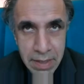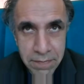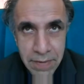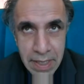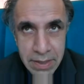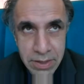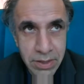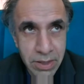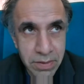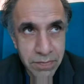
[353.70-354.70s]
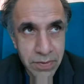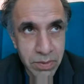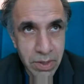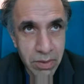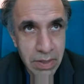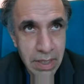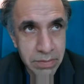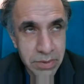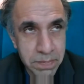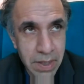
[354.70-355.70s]
And in fact, you know, if you go
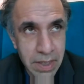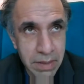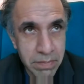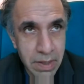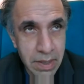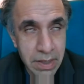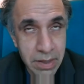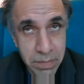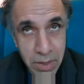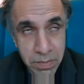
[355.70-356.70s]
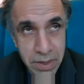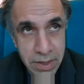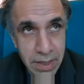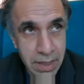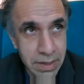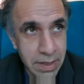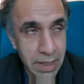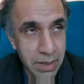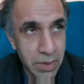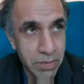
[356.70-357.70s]
around just buying at the moment in London
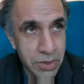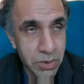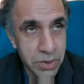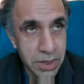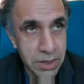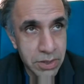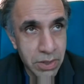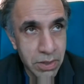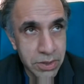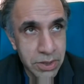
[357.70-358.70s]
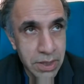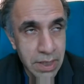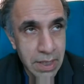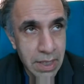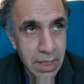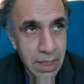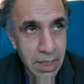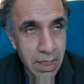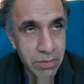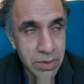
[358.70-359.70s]
anyway, resources stocks,
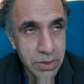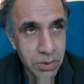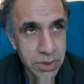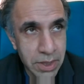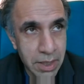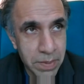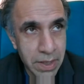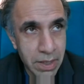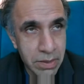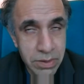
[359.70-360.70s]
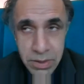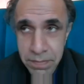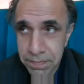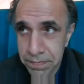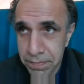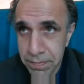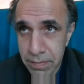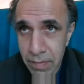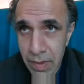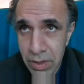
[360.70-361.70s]
uh, uh resource IPOs,
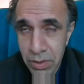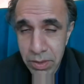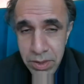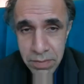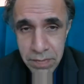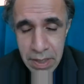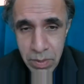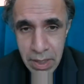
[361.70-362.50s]
you can do very